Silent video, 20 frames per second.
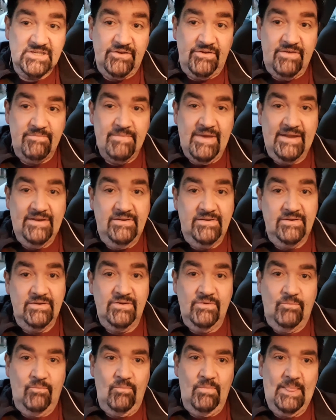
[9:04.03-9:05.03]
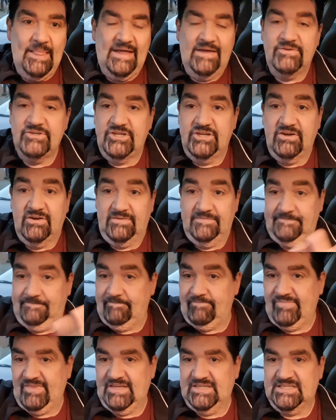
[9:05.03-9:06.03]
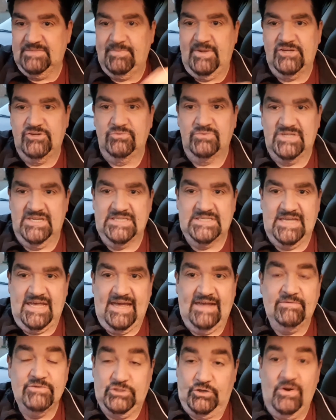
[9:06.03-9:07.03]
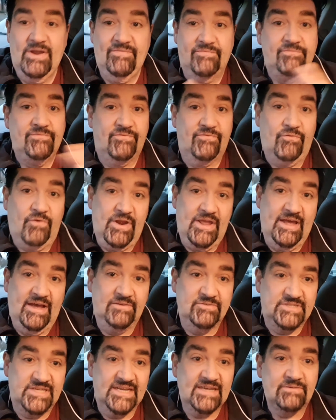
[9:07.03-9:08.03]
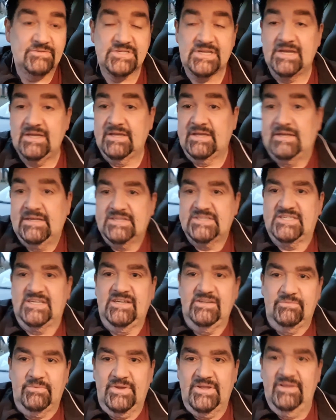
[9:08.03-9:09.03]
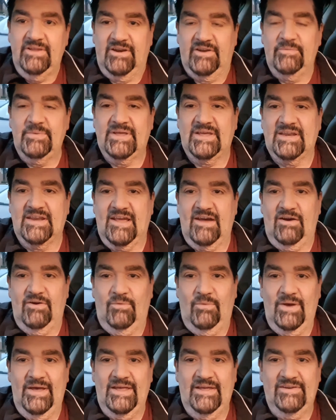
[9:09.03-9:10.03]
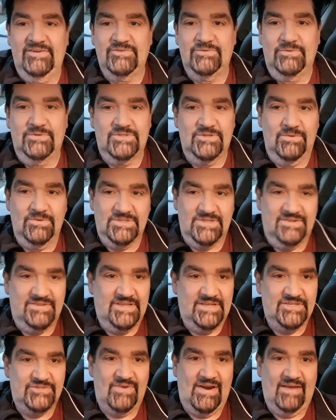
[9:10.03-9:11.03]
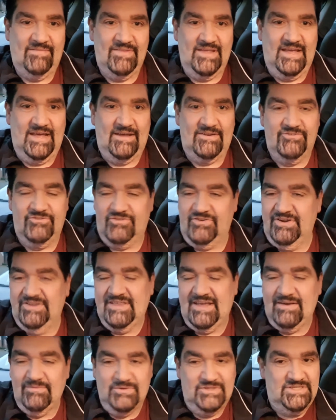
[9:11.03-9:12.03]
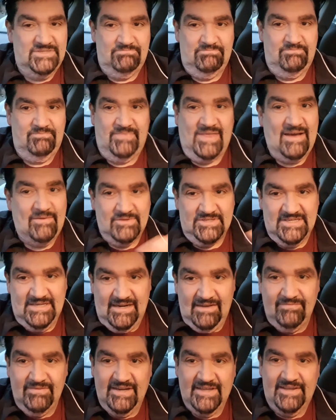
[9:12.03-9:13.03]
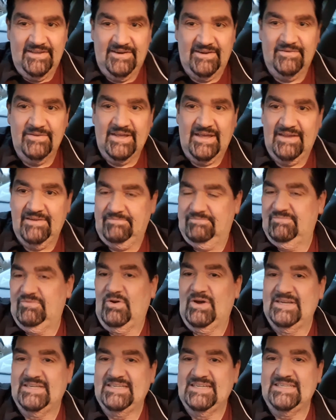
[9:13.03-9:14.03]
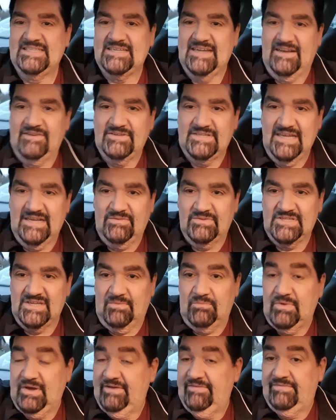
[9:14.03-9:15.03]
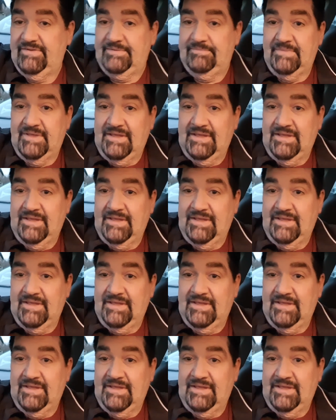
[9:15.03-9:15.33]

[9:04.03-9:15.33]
it meant she got special discounts or even free hotels. So we, you know, we could go away and do all sorts of things around the country. That was lovely. You know, you get quite a decent hotel somewhere for